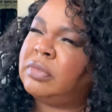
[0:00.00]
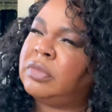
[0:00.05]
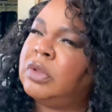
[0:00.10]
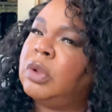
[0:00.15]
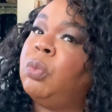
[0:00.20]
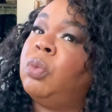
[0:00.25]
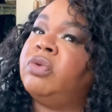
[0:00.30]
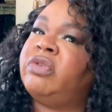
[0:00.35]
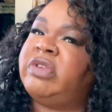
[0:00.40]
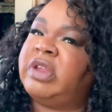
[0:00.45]

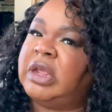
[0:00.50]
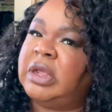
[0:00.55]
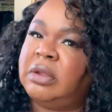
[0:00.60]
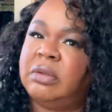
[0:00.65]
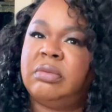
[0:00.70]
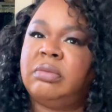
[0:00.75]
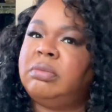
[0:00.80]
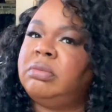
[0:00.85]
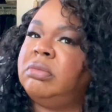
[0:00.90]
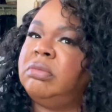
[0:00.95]
We'll see.
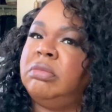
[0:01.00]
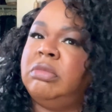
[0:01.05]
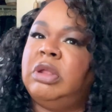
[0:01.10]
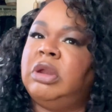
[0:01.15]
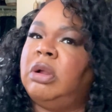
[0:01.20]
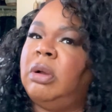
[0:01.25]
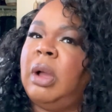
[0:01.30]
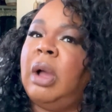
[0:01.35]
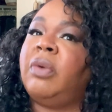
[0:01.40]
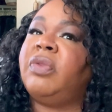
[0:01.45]
You
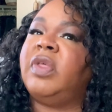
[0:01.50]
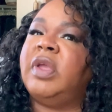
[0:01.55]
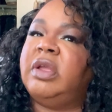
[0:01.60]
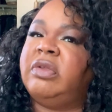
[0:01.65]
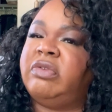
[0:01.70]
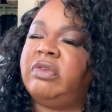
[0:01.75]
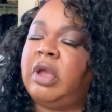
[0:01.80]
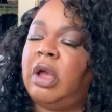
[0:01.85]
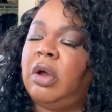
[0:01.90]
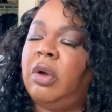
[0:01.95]
know how
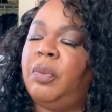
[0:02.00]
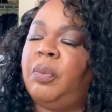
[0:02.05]
things go.